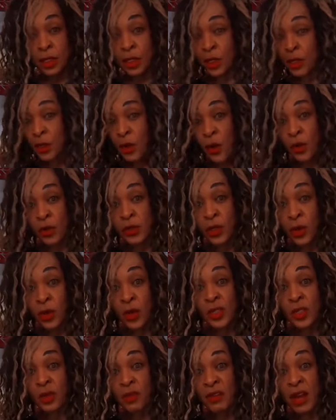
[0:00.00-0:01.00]
you know,
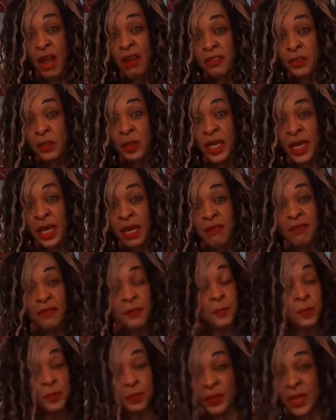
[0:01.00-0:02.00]
lots of love to
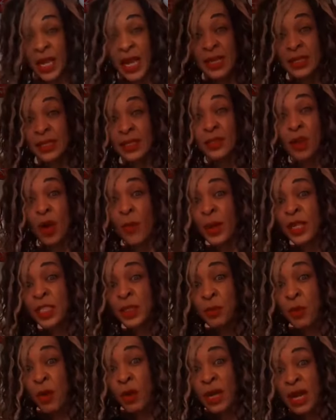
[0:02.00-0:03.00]
give, and so
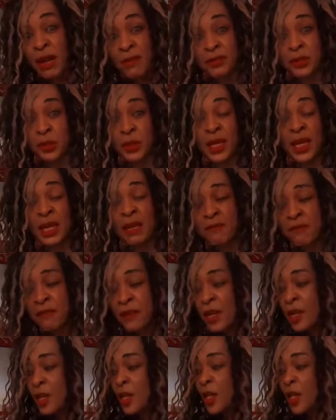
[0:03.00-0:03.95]
much more love to give.